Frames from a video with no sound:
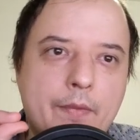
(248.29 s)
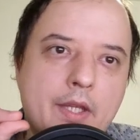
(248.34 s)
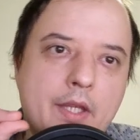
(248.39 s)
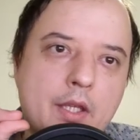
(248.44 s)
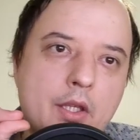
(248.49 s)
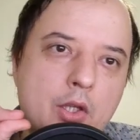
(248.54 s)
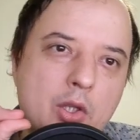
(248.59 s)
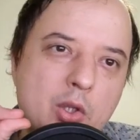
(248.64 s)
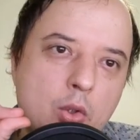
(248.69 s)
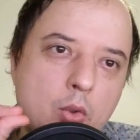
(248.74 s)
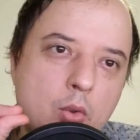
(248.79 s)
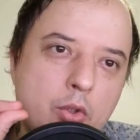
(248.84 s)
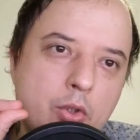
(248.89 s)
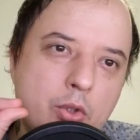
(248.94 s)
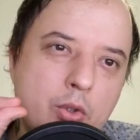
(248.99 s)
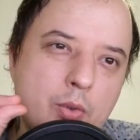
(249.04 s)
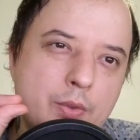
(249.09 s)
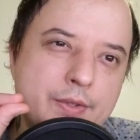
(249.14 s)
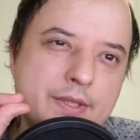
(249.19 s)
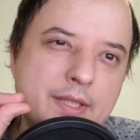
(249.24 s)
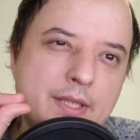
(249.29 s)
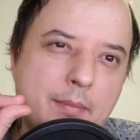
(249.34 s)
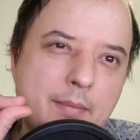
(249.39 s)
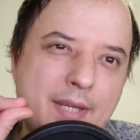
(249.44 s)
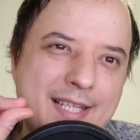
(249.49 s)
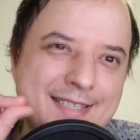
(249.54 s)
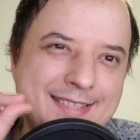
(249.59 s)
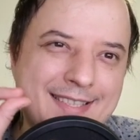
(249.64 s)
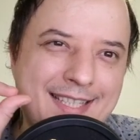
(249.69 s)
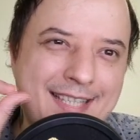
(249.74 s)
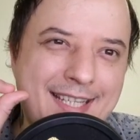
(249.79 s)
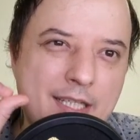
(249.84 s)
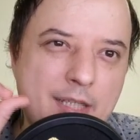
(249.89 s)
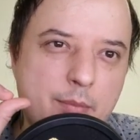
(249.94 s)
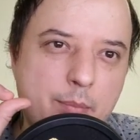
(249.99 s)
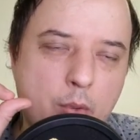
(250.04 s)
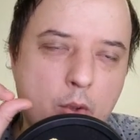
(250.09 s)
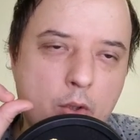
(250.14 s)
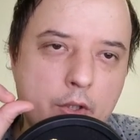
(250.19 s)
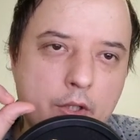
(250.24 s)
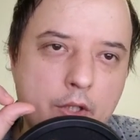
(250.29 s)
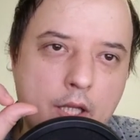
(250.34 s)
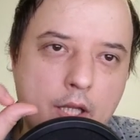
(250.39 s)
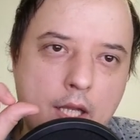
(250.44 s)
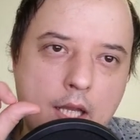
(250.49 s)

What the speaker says: you use them as input